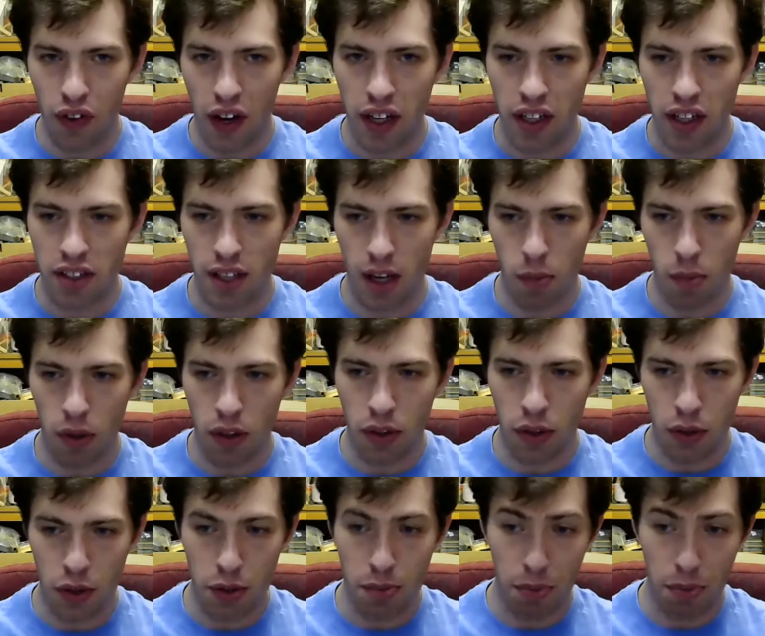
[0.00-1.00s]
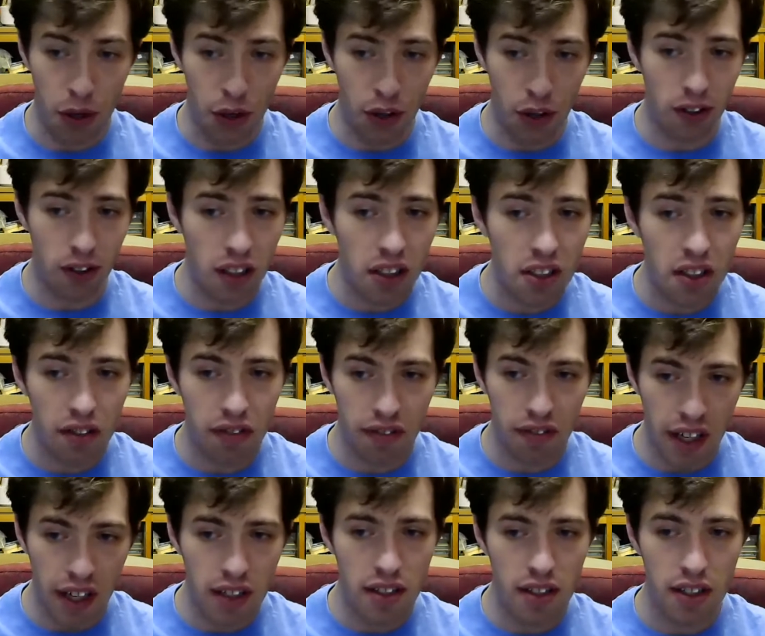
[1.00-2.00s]
fighting someone who's purely
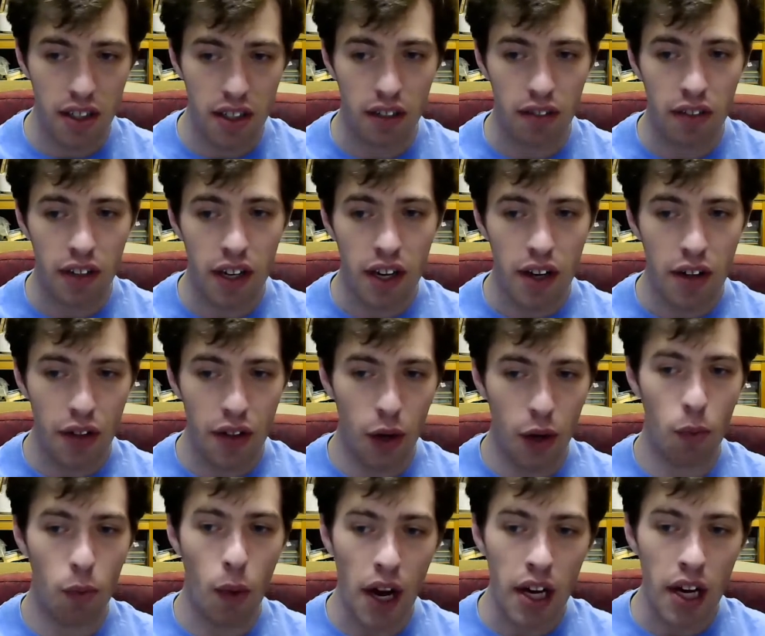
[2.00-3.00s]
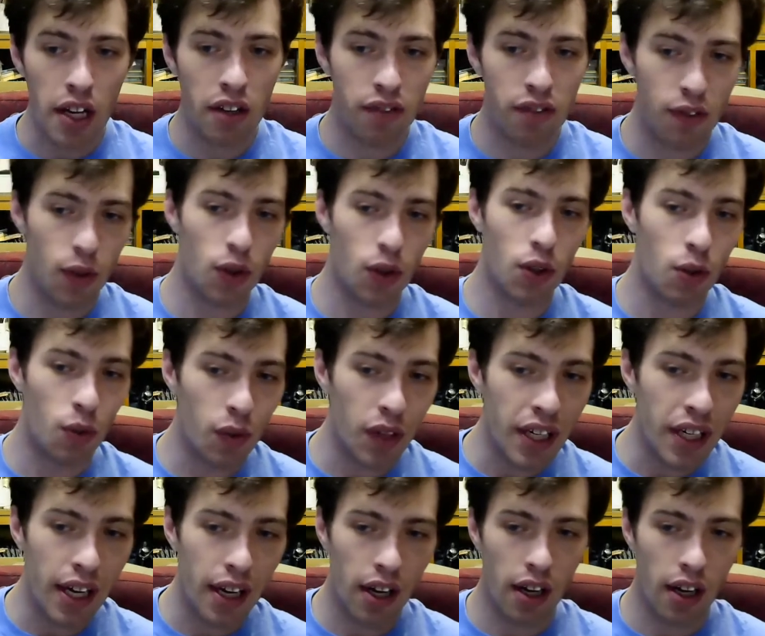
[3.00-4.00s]
defensive. They're waiting for
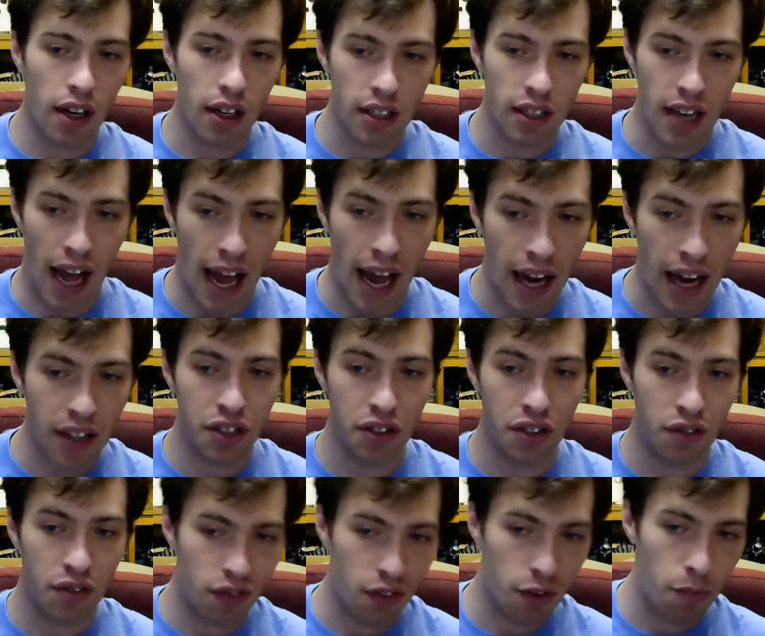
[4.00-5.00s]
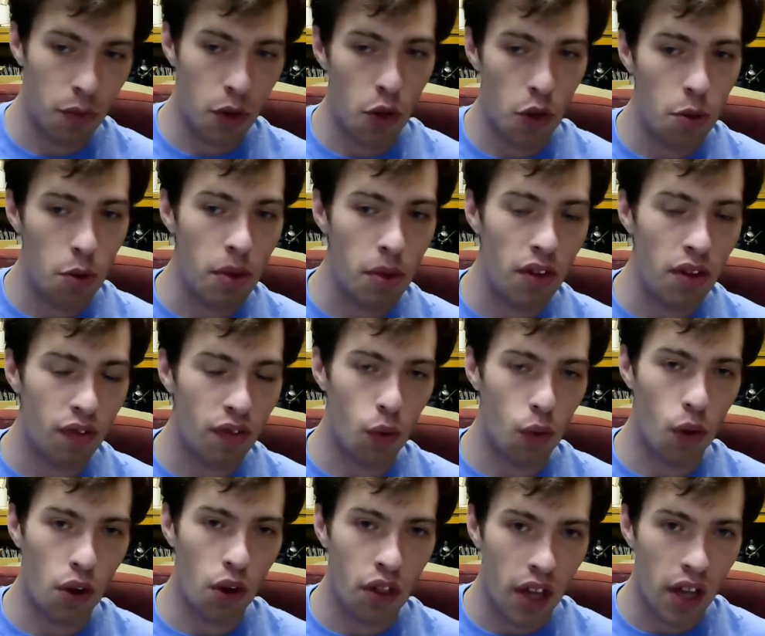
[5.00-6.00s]
an action from you
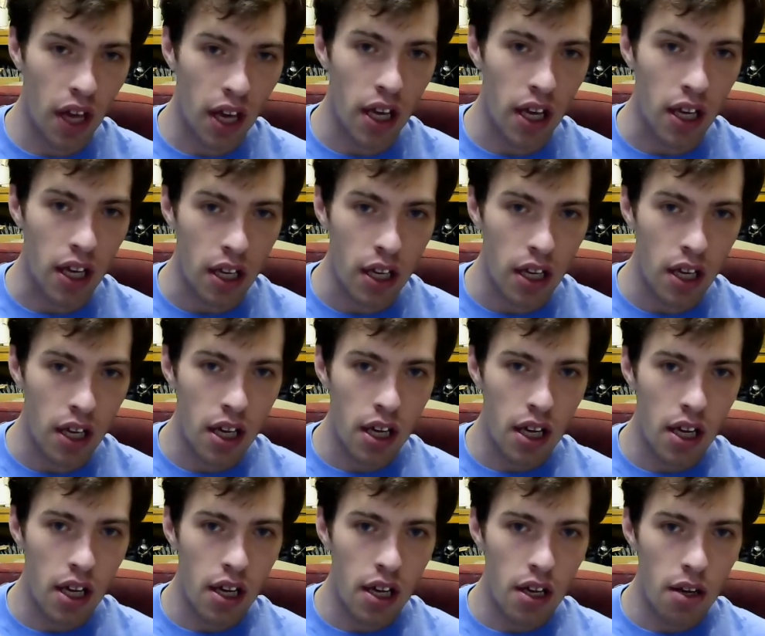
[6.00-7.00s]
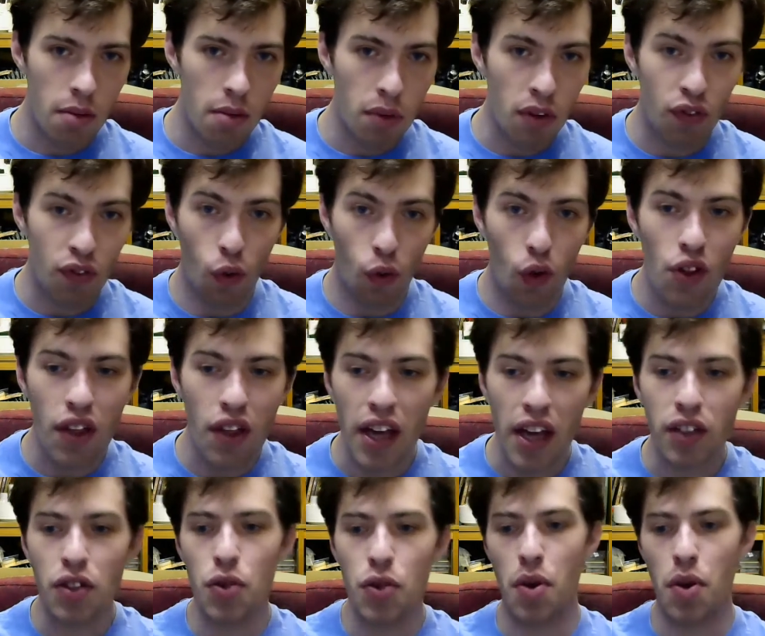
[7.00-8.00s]
before they
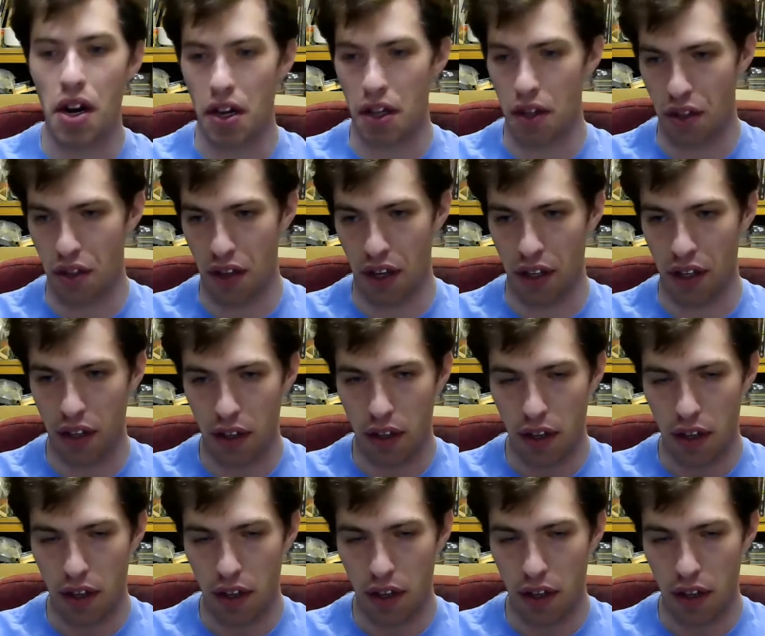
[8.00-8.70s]
do anything.